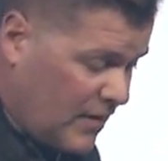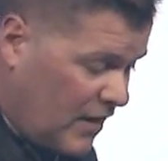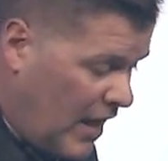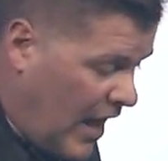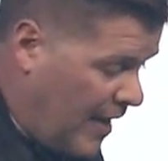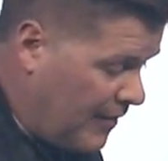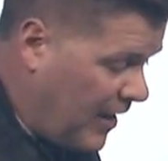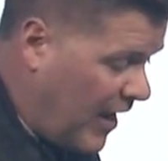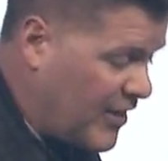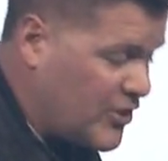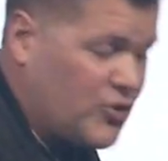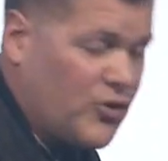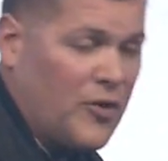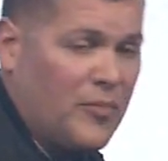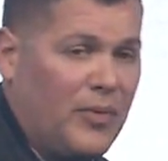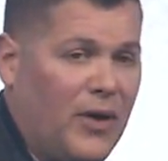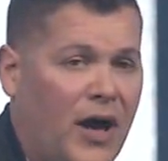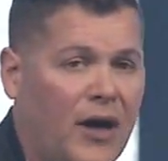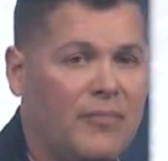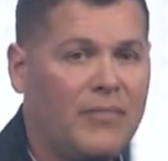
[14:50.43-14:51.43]
I
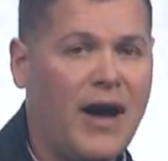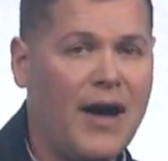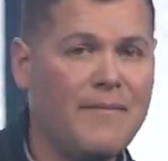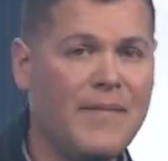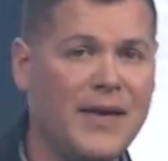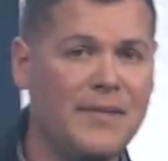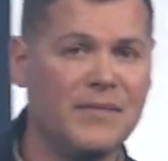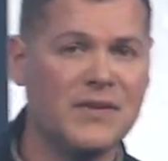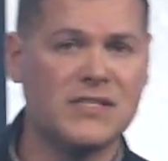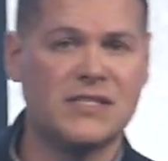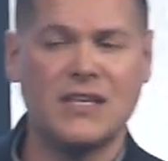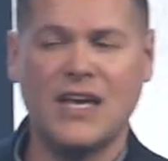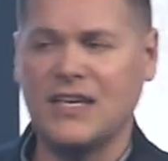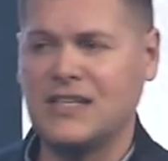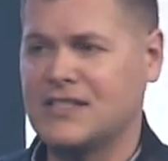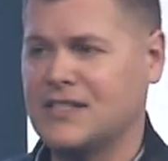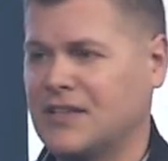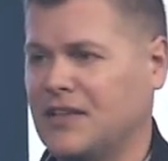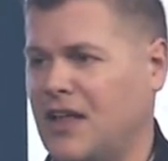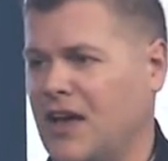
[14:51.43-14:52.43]
trip up. I make
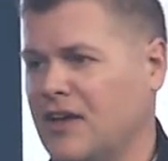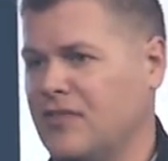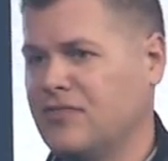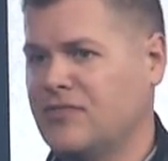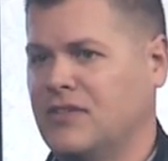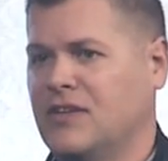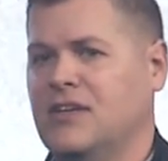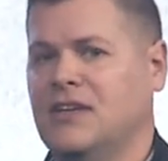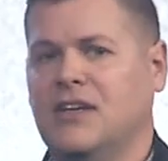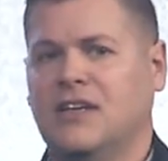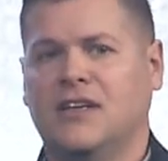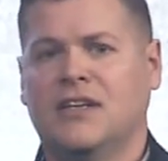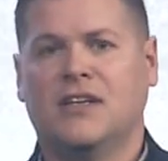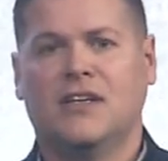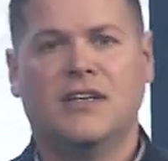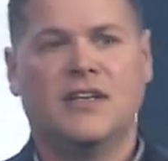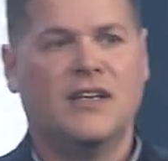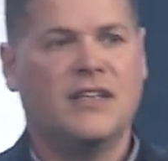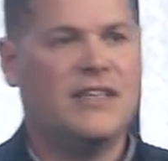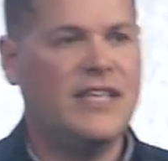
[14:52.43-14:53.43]
mistakes in life.
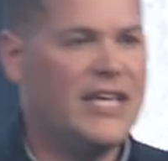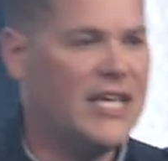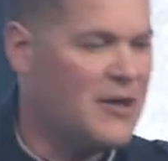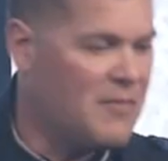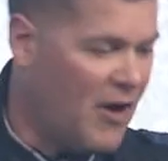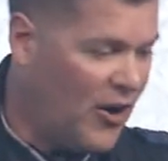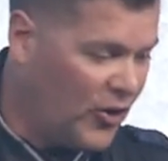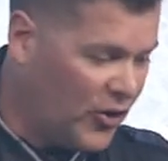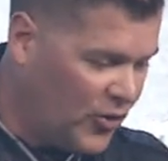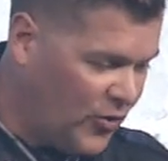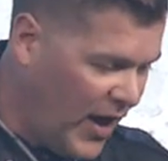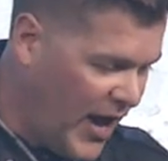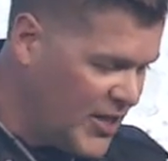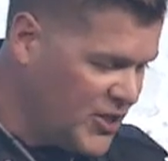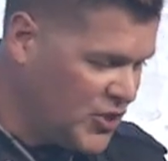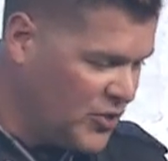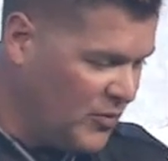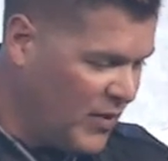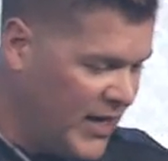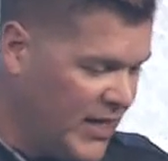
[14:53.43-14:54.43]
Thinking about
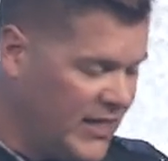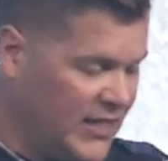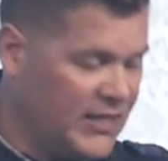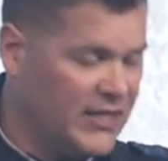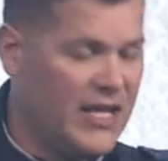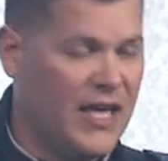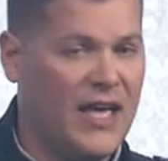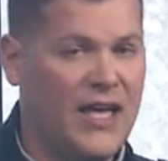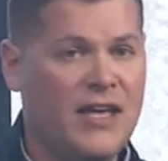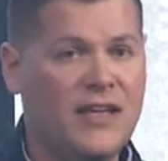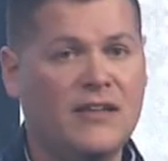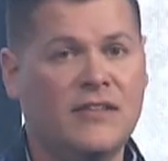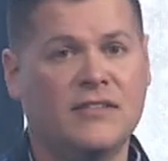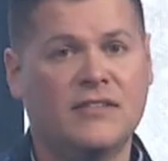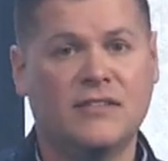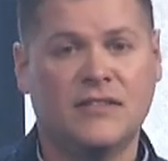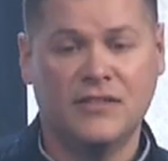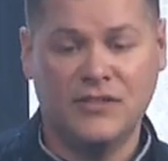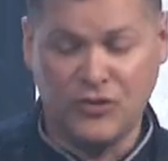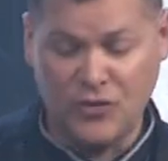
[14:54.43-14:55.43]
graduation day
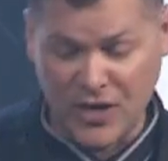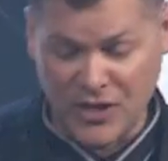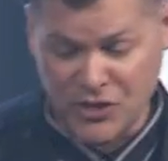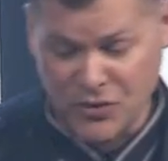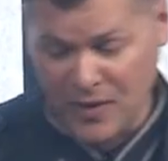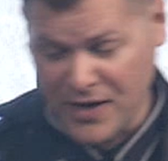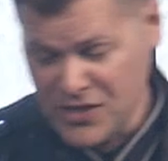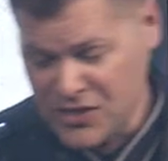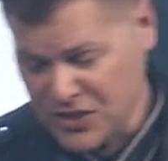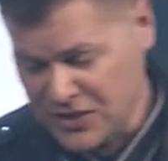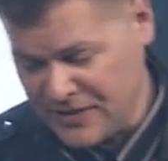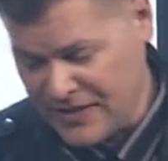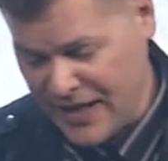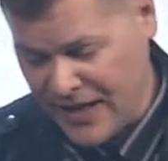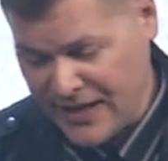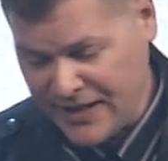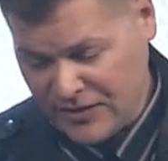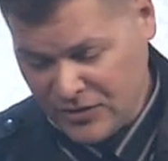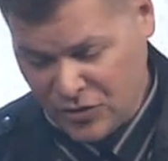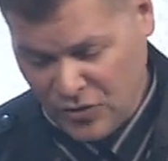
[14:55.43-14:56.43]
and